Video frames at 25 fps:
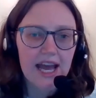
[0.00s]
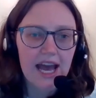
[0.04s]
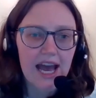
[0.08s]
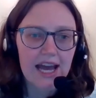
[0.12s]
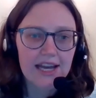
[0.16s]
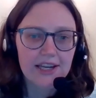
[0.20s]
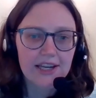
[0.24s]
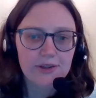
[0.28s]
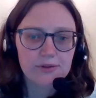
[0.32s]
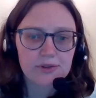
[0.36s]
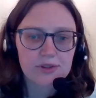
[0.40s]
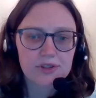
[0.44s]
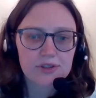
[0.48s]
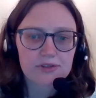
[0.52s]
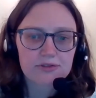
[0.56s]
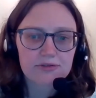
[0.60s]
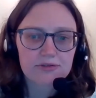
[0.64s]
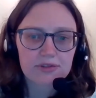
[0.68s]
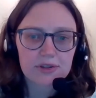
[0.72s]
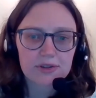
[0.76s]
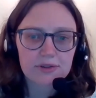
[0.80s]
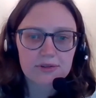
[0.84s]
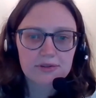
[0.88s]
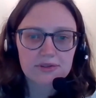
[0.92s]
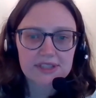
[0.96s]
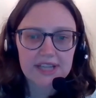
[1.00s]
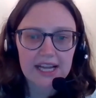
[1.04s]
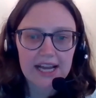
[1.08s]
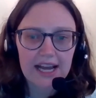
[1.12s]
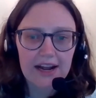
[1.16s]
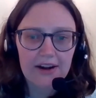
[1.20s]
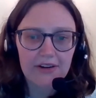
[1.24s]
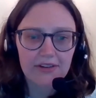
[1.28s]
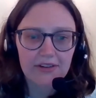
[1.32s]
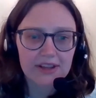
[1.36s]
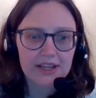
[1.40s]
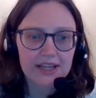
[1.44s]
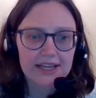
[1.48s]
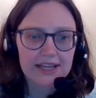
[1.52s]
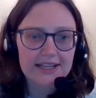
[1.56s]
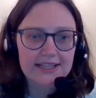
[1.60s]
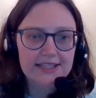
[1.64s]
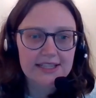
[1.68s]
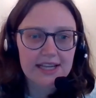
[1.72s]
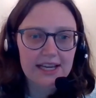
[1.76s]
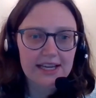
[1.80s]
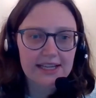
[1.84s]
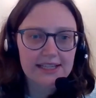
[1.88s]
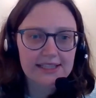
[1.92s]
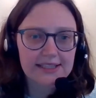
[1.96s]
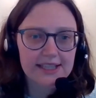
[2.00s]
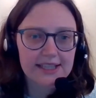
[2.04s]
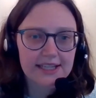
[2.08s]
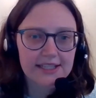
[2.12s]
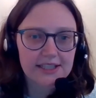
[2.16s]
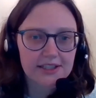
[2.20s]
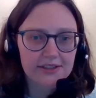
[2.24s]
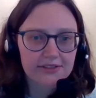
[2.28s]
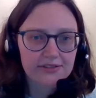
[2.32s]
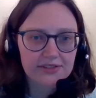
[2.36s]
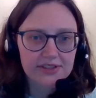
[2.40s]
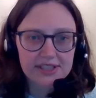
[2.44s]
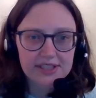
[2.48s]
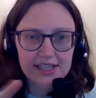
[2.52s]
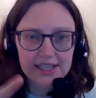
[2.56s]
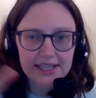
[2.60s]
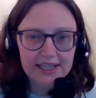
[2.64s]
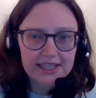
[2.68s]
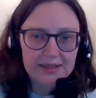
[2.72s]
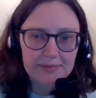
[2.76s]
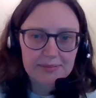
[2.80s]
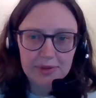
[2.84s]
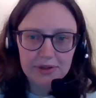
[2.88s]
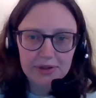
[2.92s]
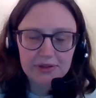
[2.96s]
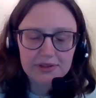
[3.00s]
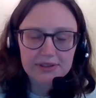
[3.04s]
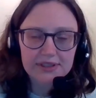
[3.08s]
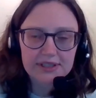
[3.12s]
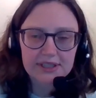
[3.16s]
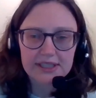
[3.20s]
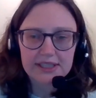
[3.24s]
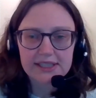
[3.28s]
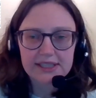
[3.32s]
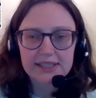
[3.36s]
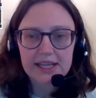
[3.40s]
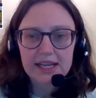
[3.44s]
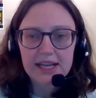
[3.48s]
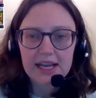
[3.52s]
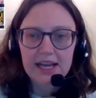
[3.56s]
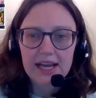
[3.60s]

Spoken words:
and you scroll down, there's a set of 6 boxes,